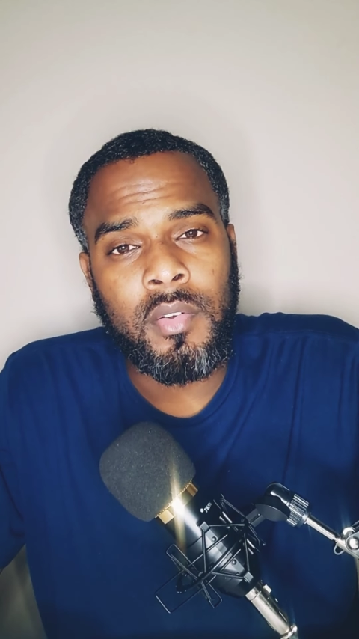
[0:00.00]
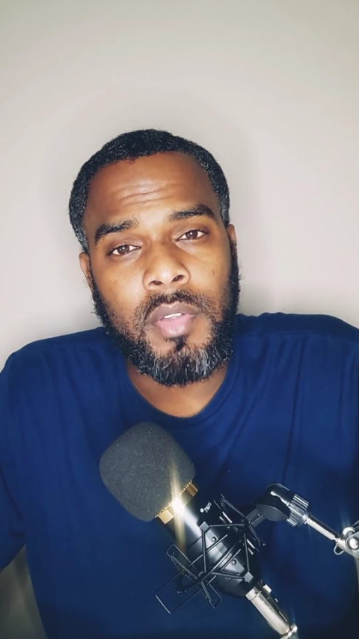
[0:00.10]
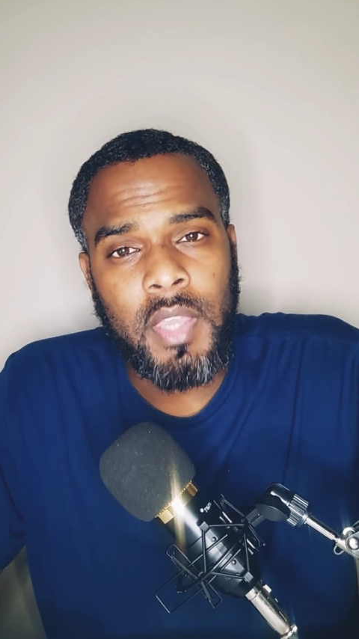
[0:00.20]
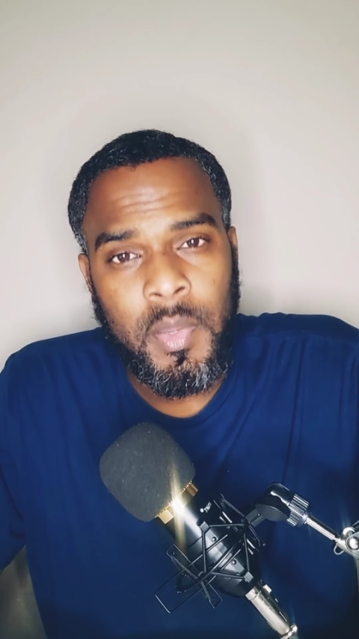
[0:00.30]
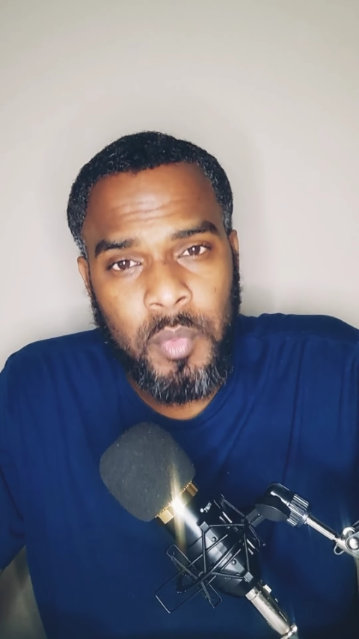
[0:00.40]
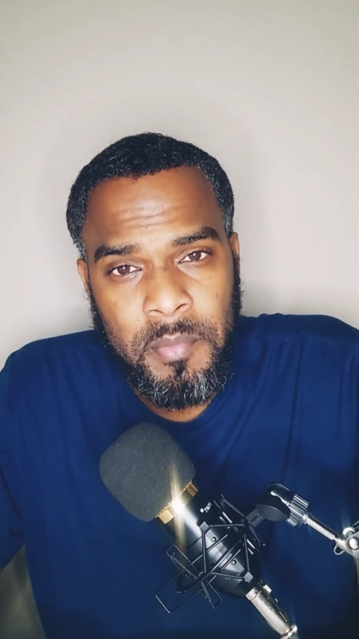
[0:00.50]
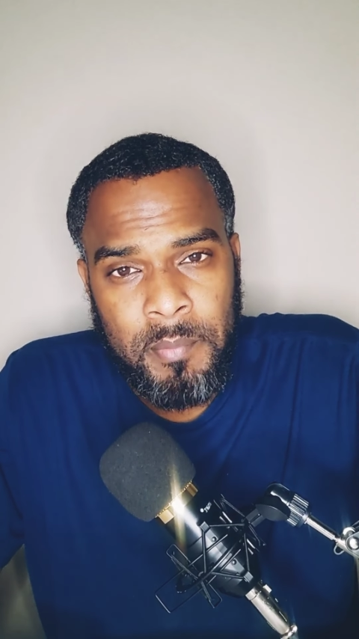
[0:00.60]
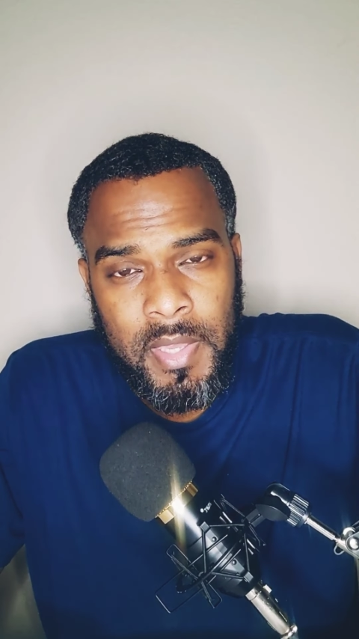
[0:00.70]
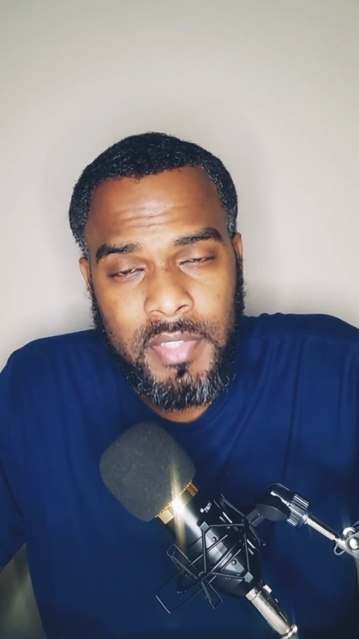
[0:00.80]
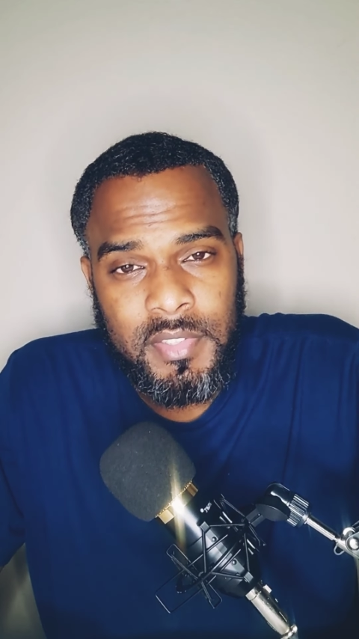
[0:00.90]
and what
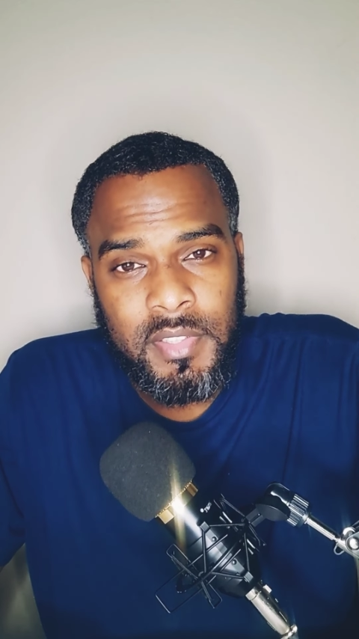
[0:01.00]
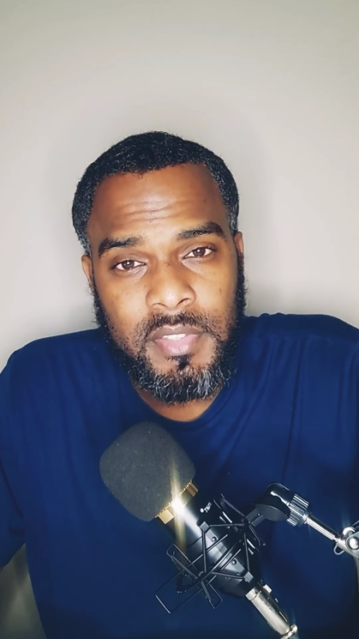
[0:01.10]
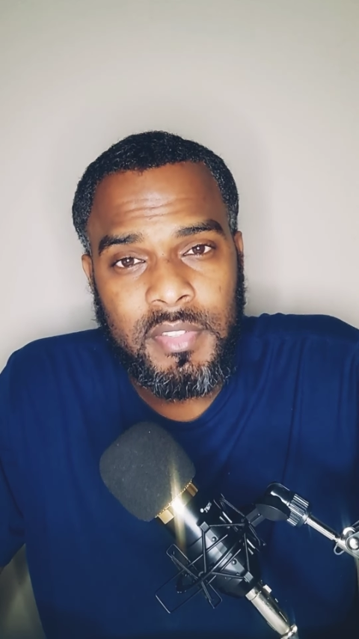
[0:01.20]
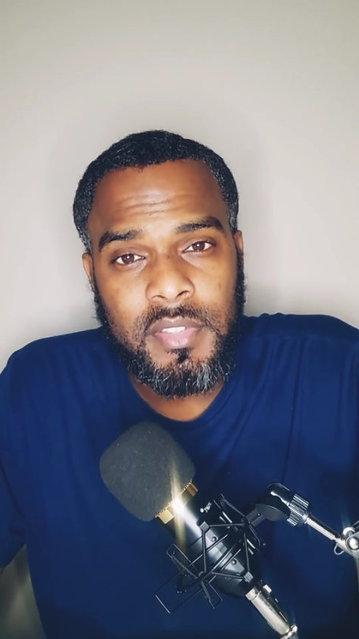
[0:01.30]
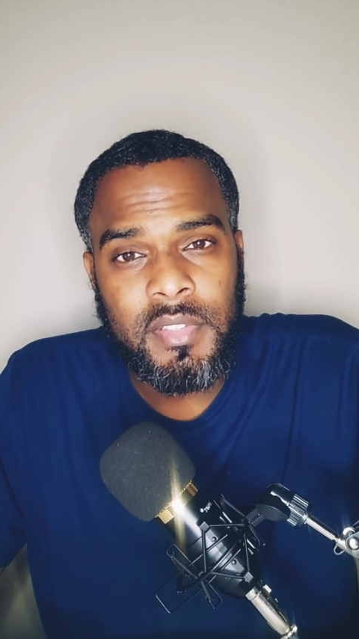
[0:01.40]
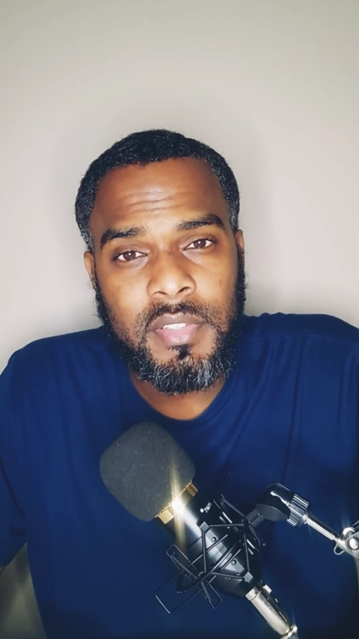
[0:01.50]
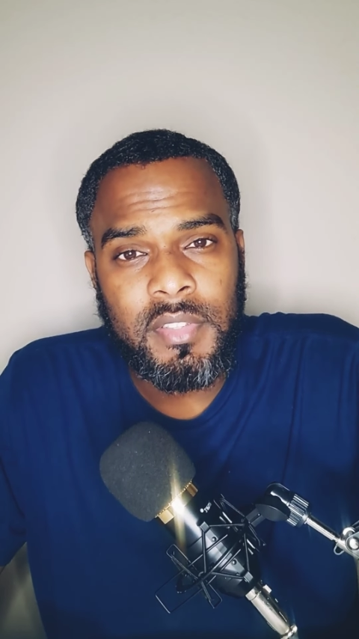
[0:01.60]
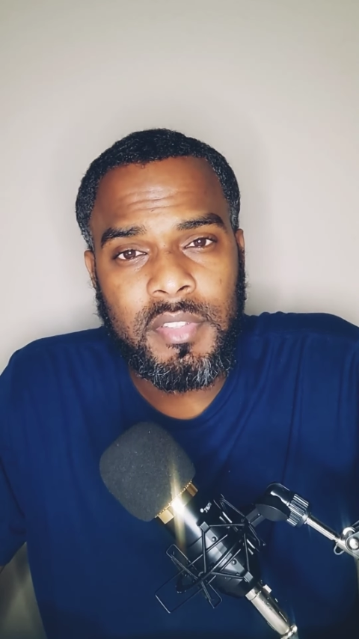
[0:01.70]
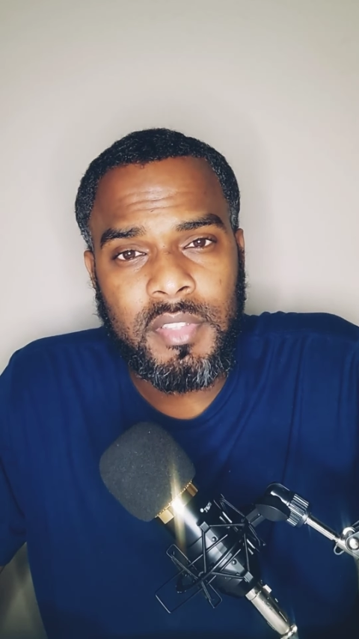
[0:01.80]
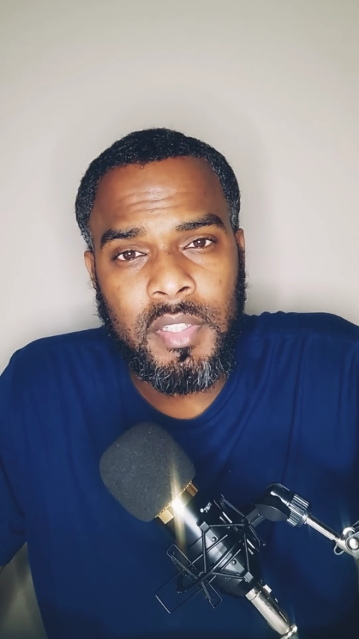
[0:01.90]
makes us
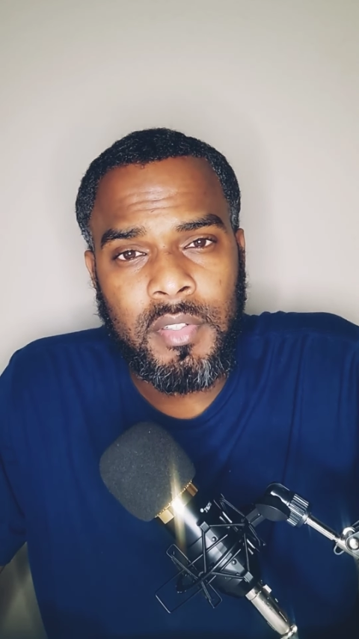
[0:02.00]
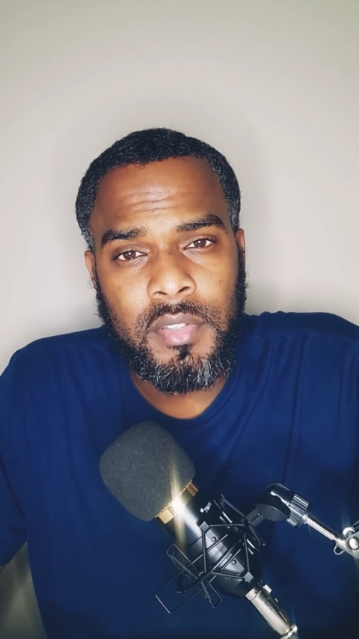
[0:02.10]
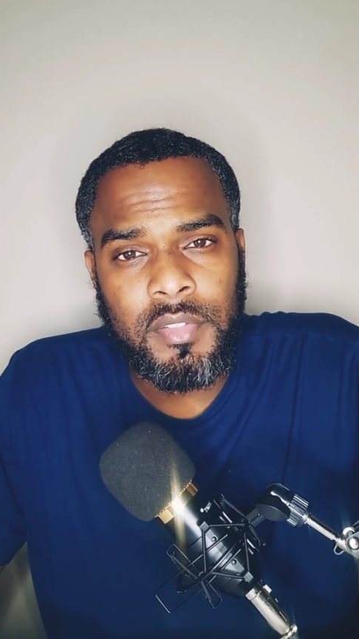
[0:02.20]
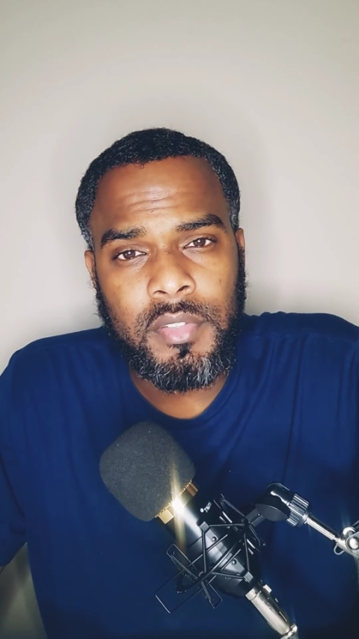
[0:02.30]
sinners.